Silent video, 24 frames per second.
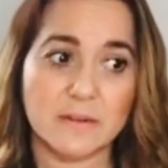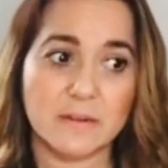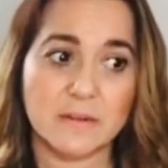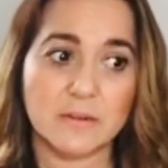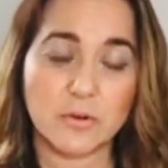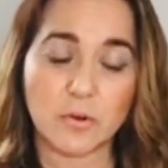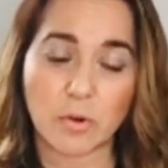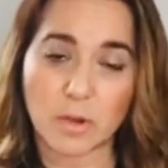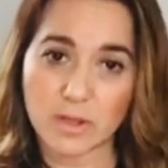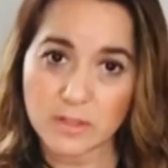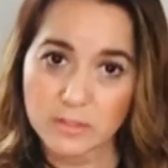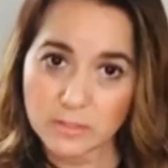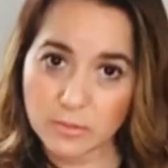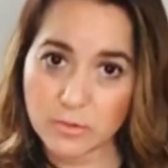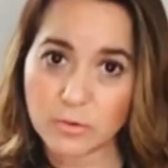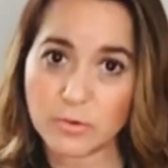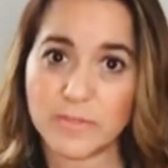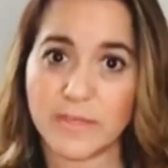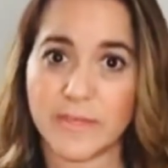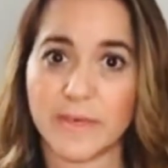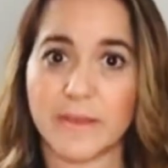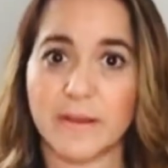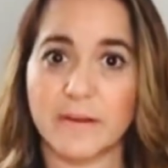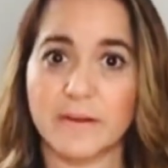go and look
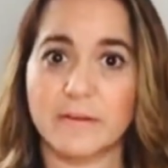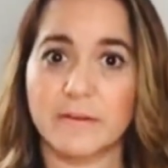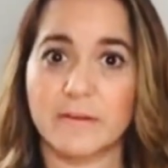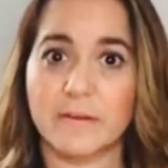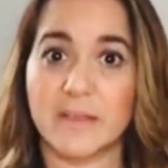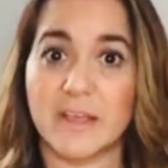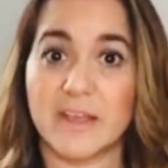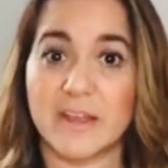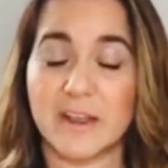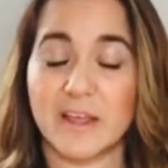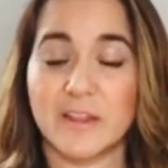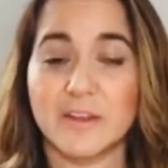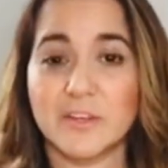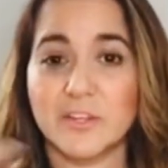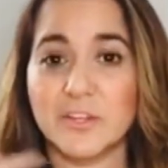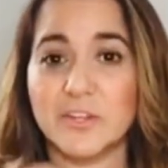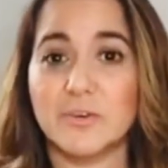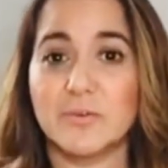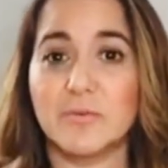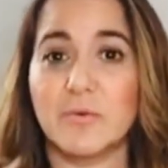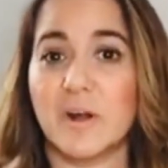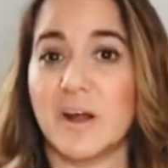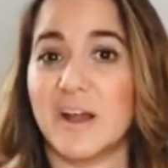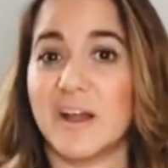there. And I knew
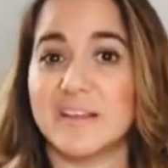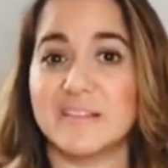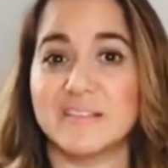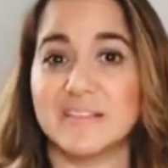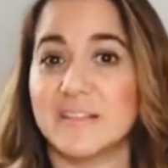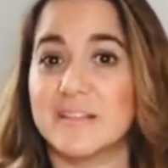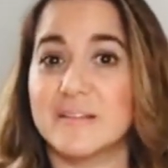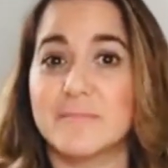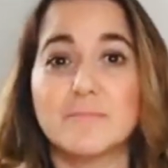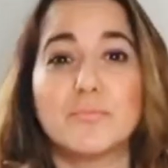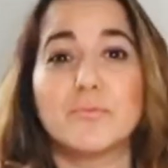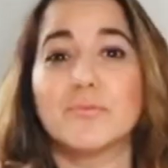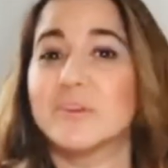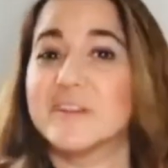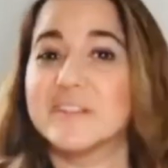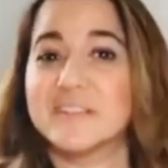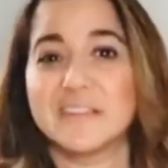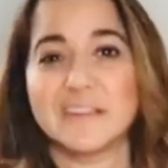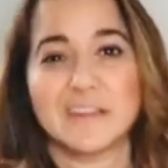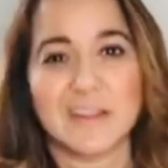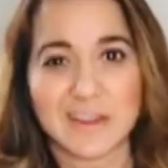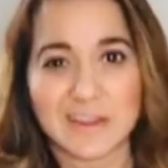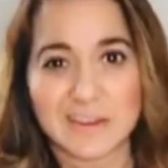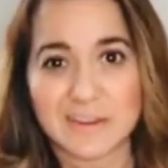I didn't put it
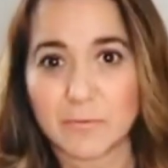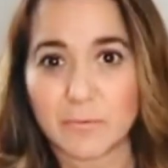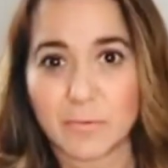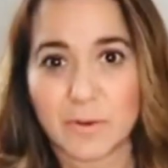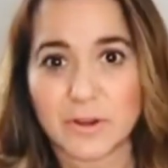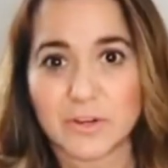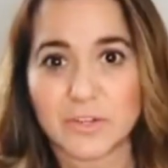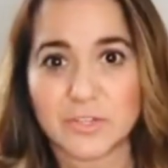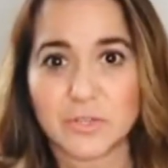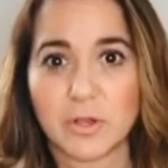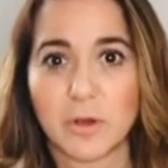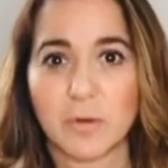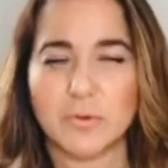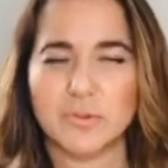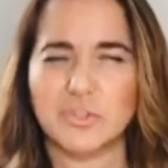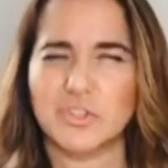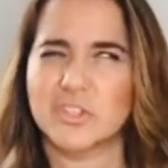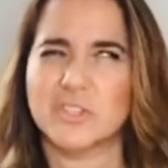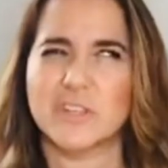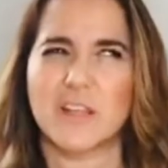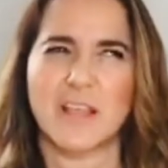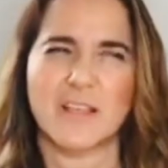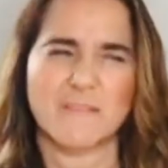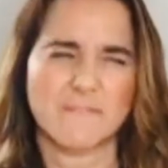in anywhere, so I was
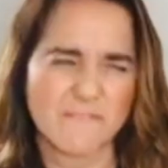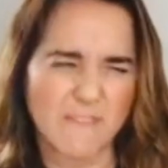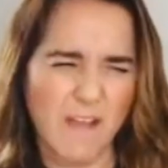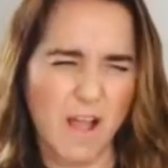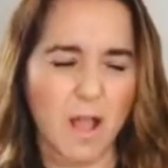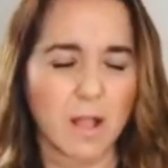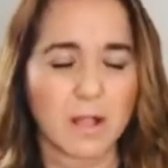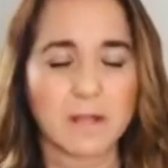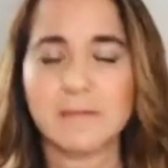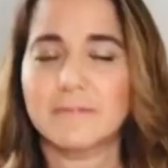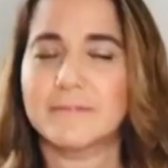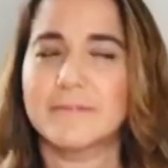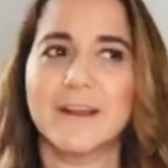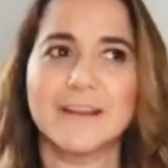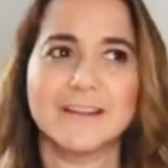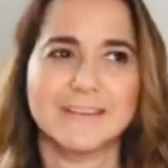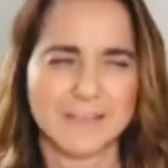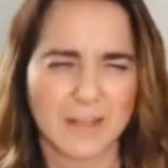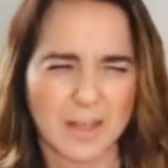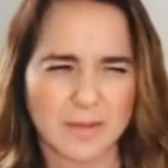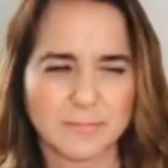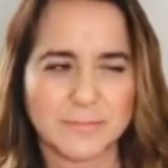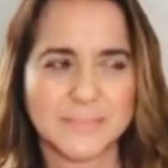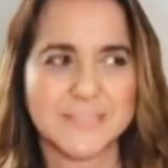just like, ah, right,
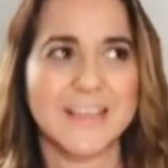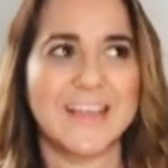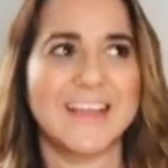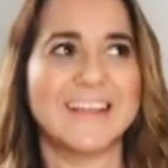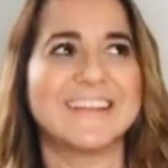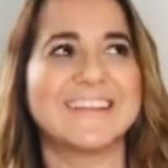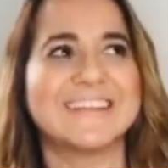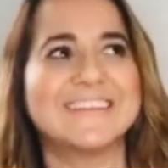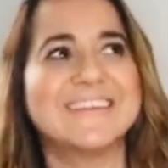upset.